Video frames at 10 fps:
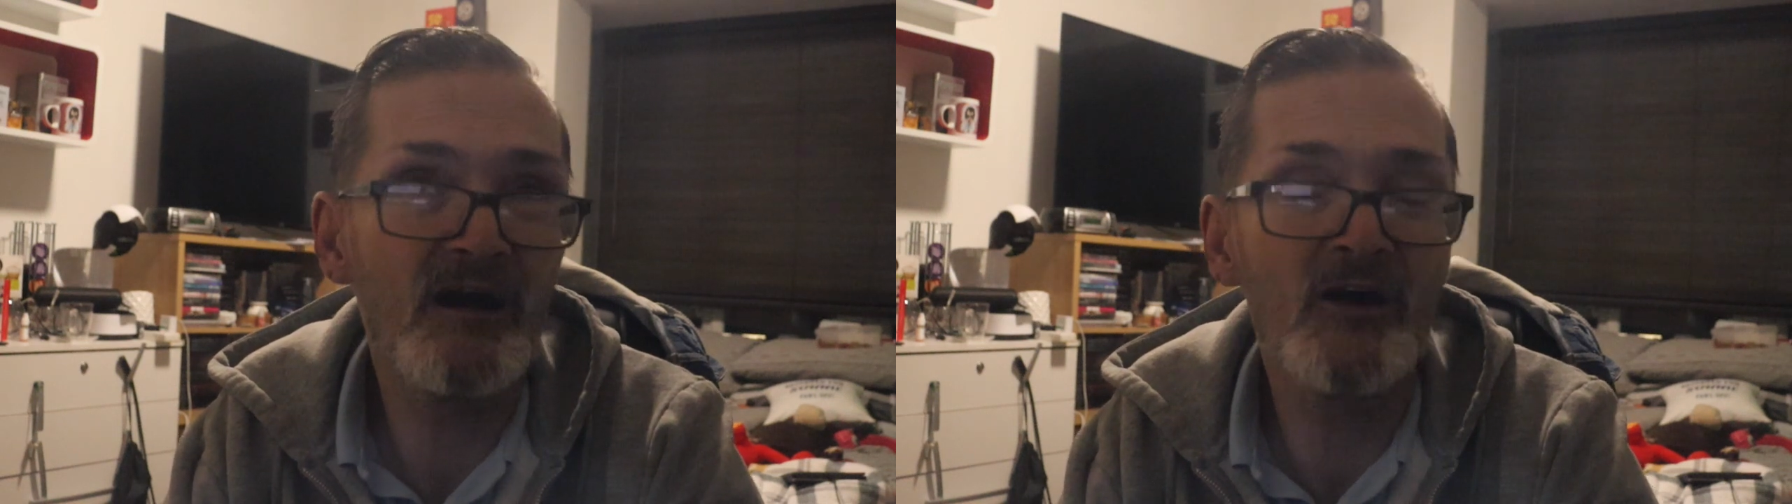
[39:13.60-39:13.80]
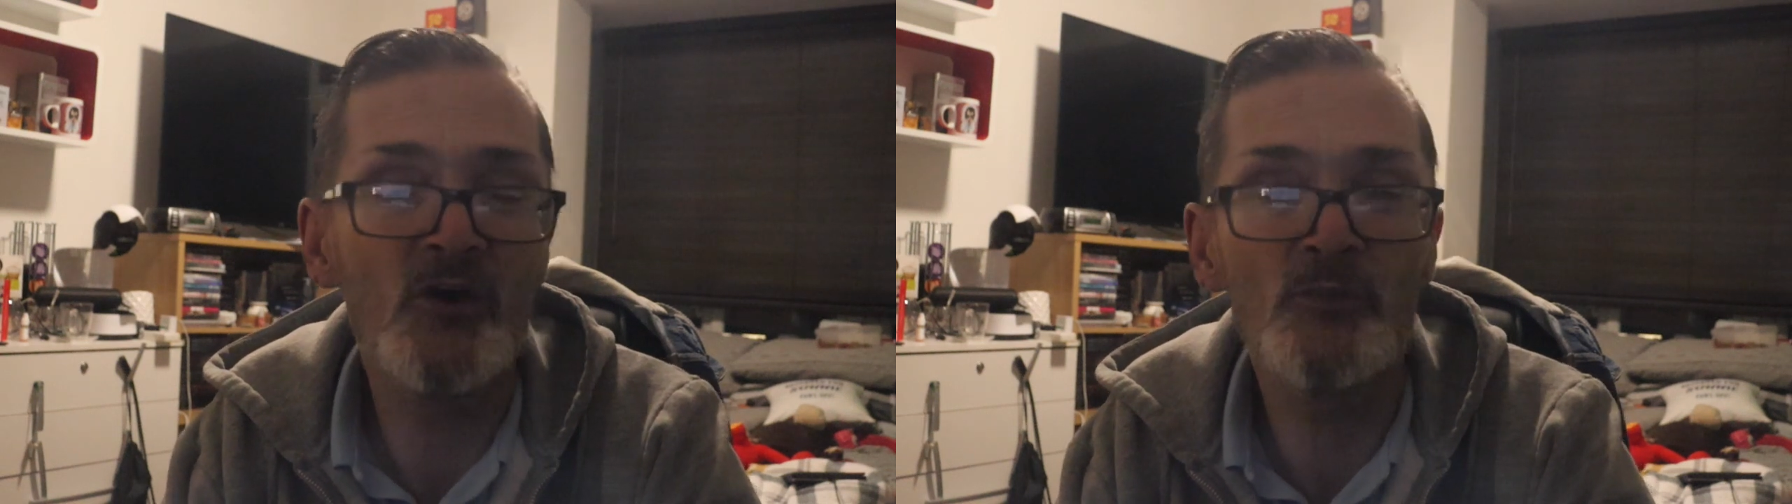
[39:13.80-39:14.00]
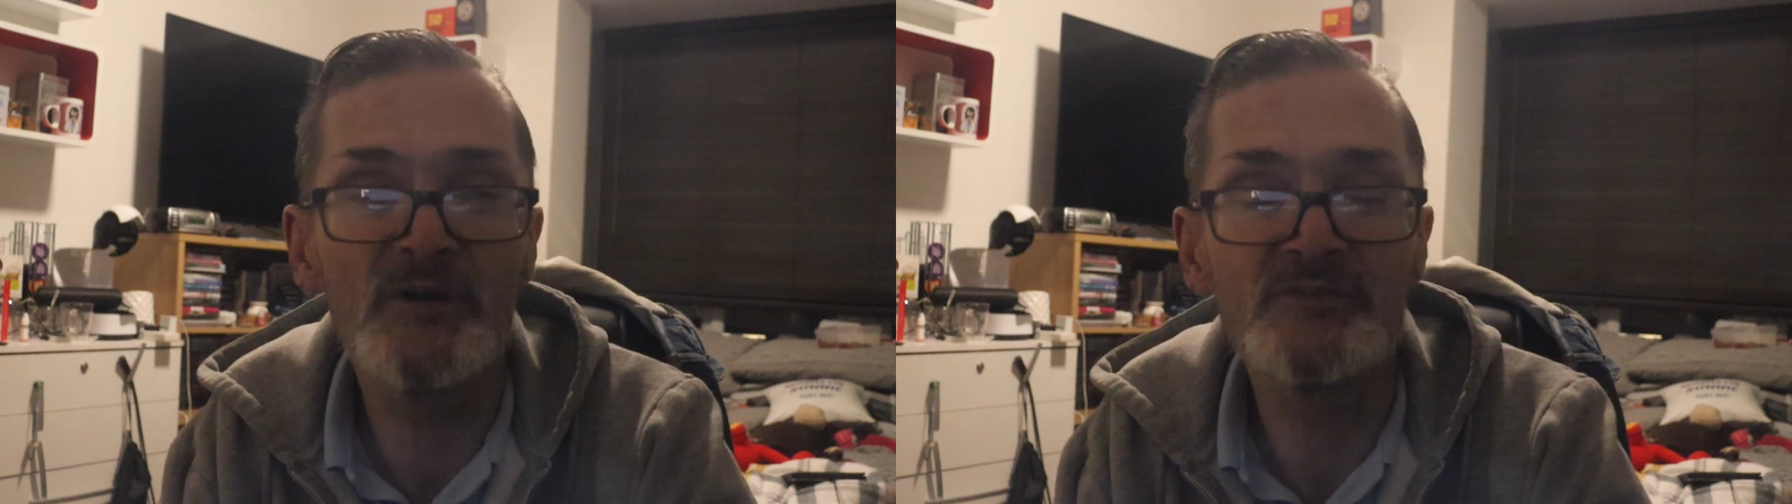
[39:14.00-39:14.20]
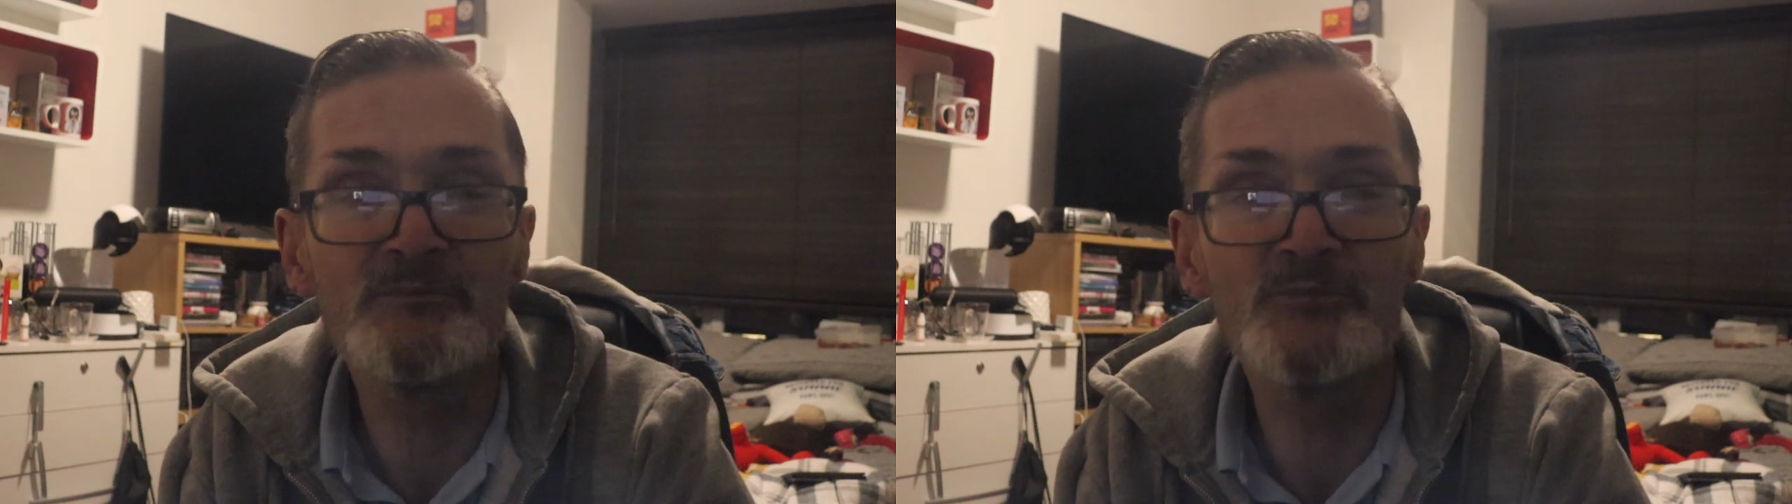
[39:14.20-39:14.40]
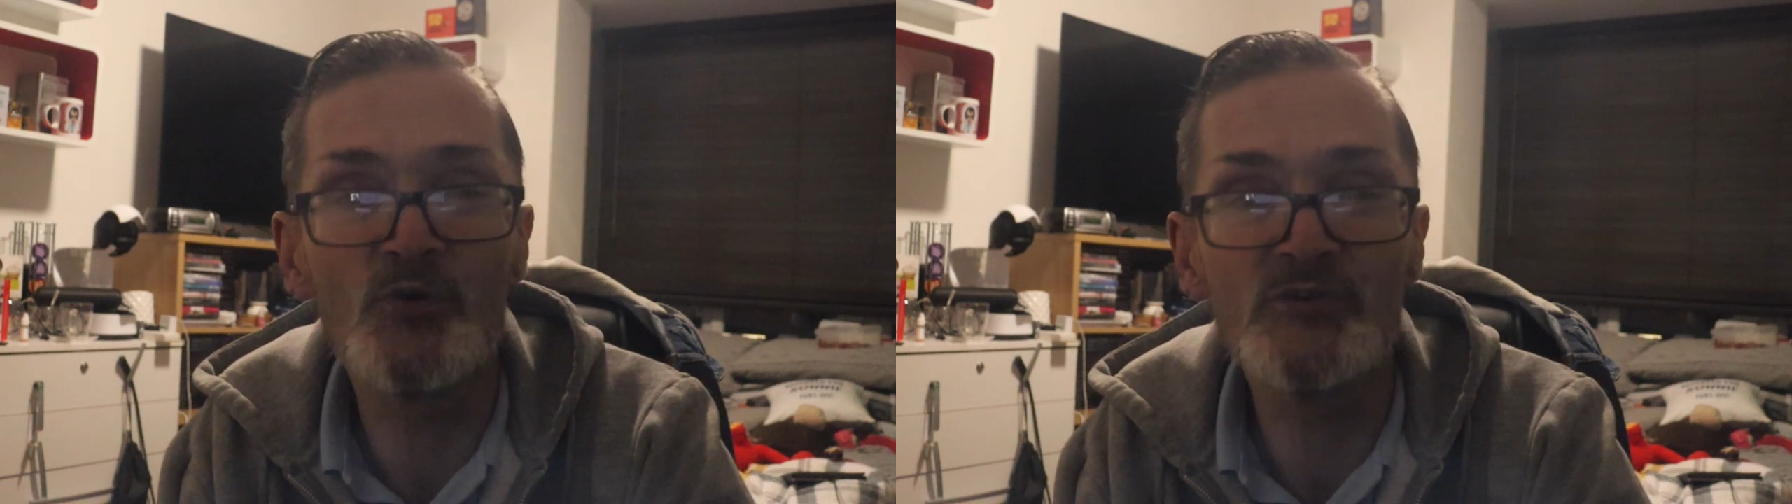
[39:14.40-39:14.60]
I hope I
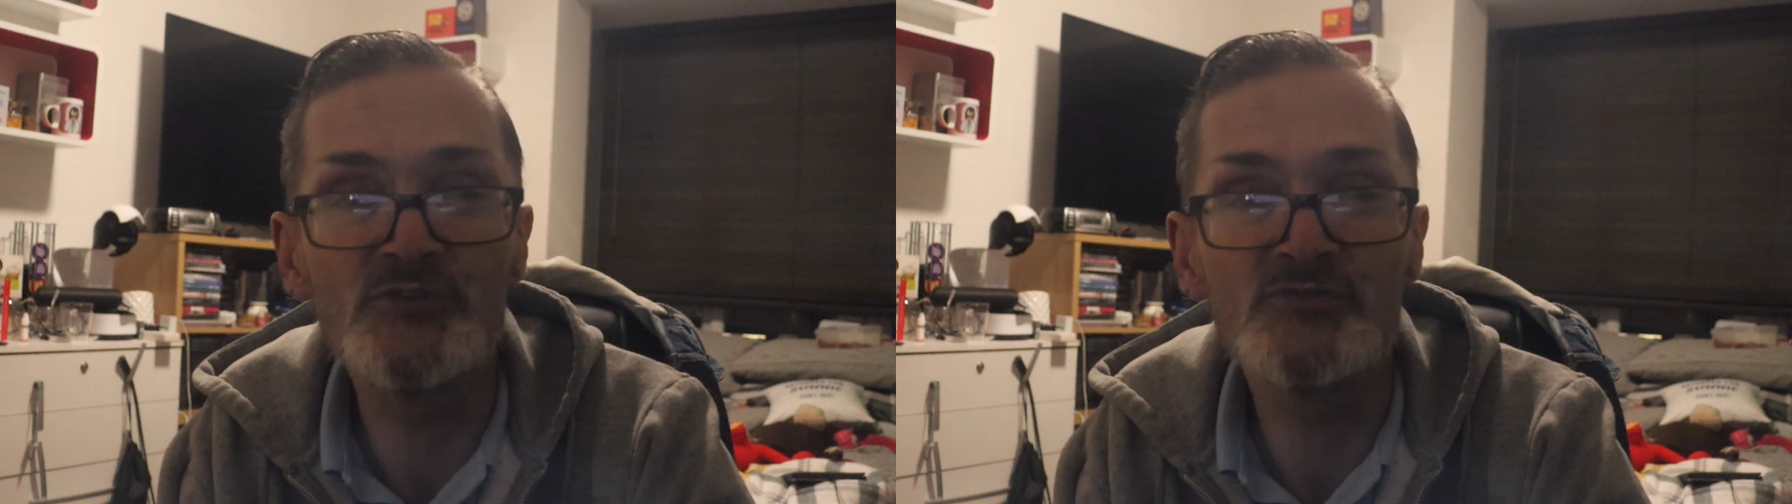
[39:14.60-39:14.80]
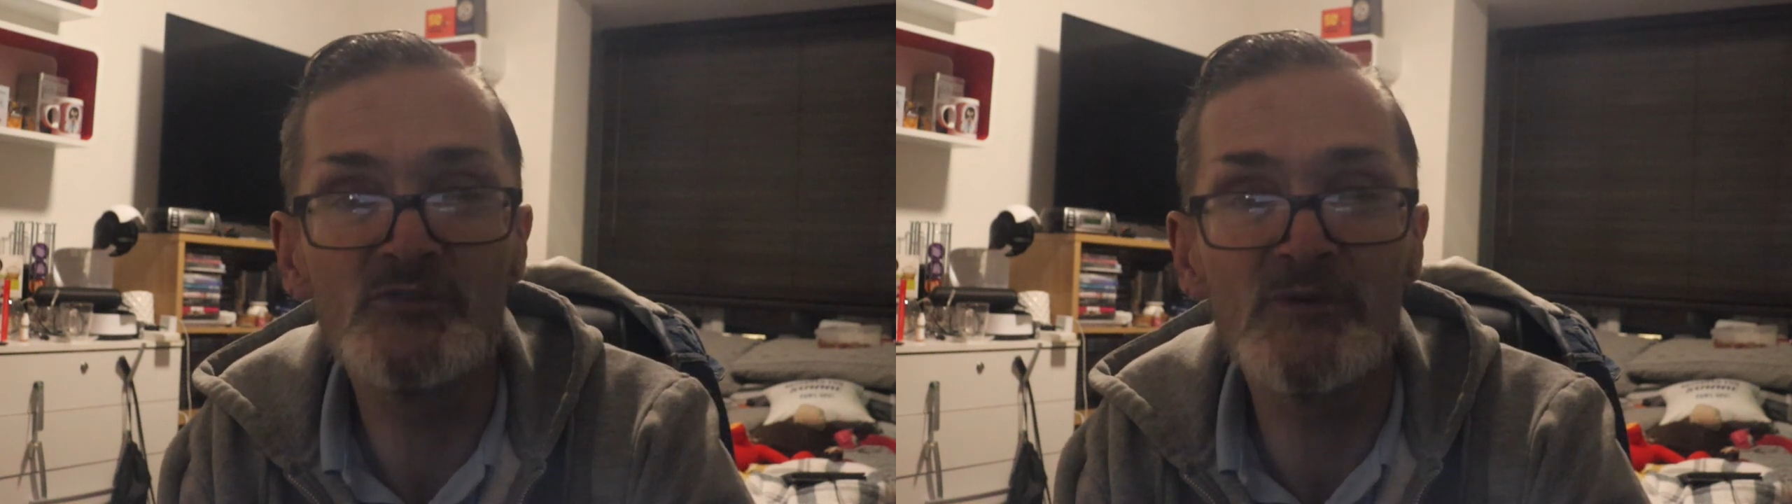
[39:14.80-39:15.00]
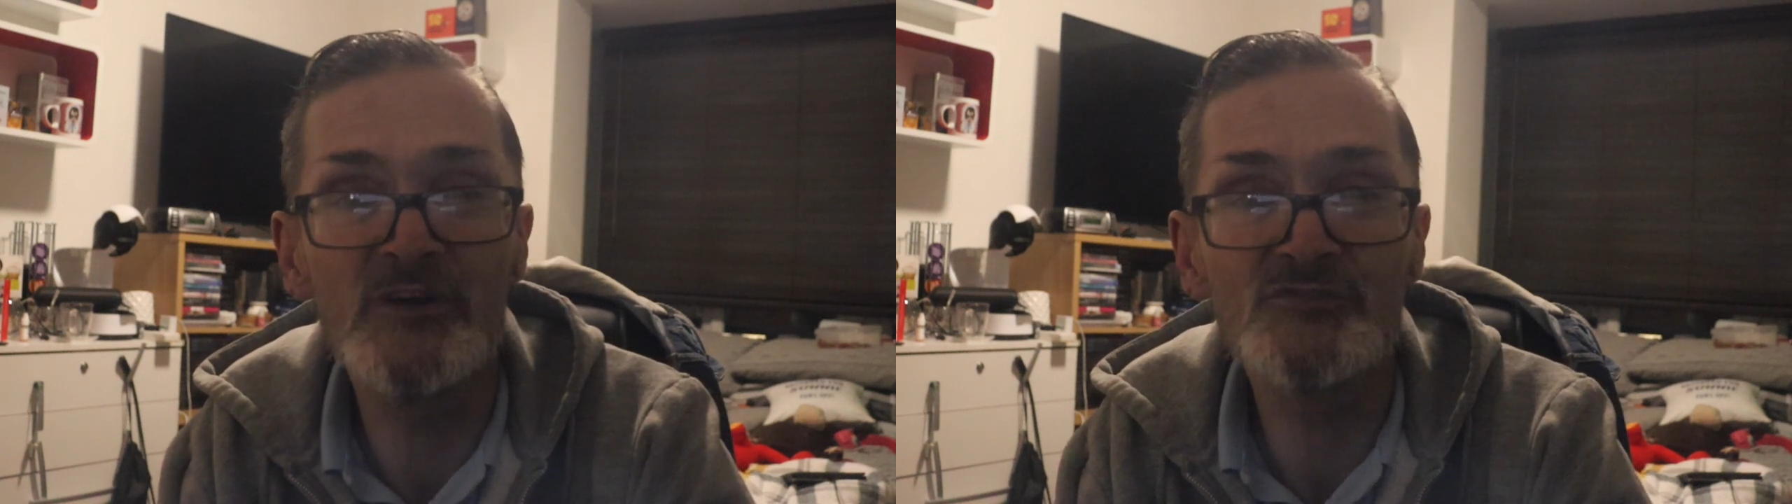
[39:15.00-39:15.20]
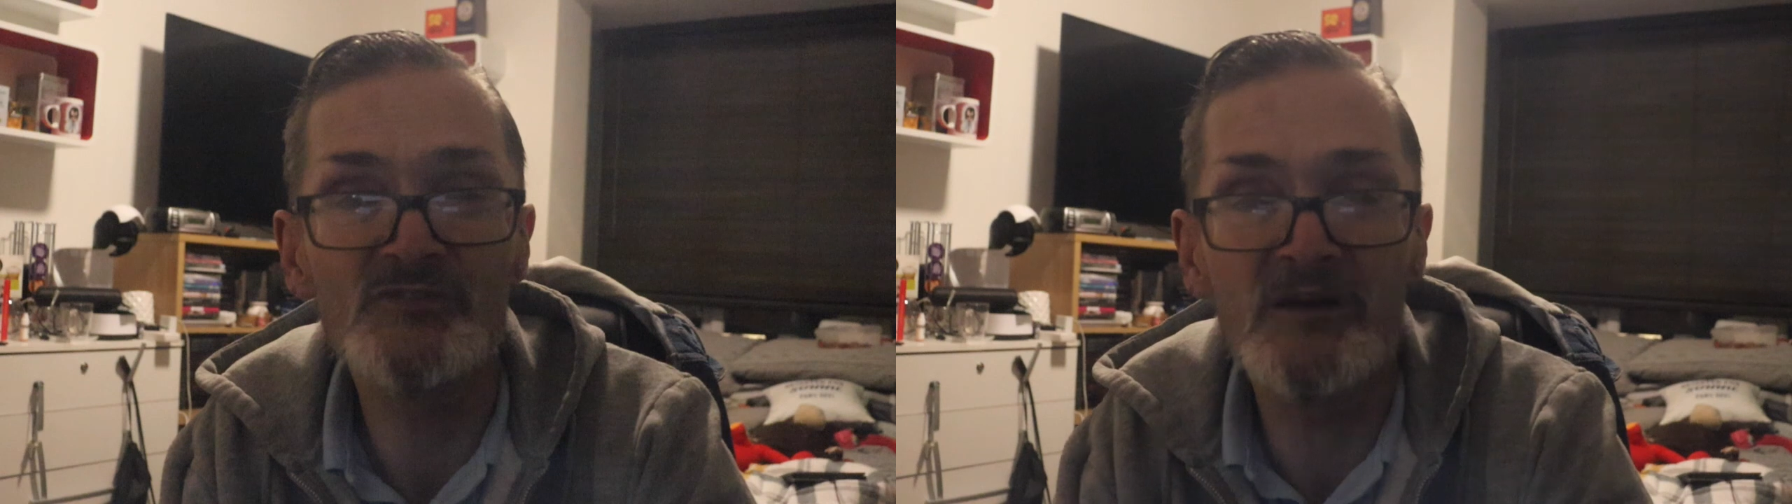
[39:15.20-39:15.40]
didn't bore you too much.